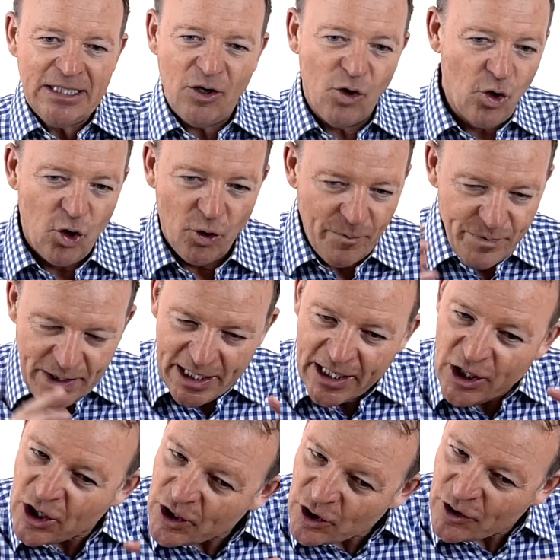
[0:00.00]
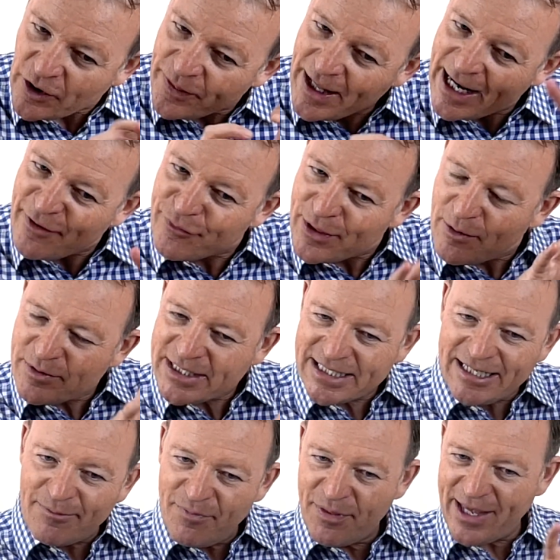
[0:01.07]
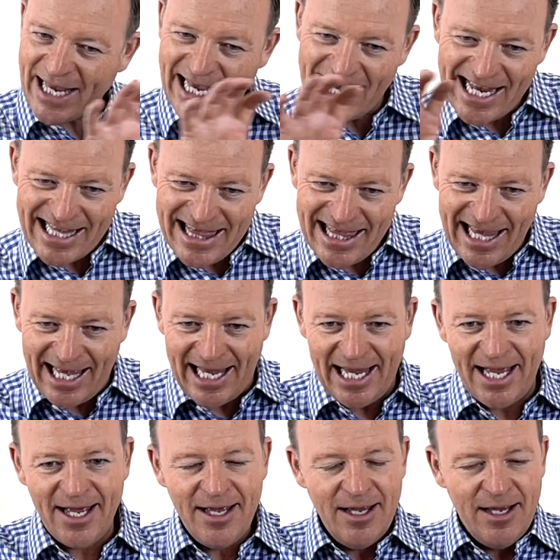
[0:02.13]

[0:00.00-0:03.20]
or, if there was something in there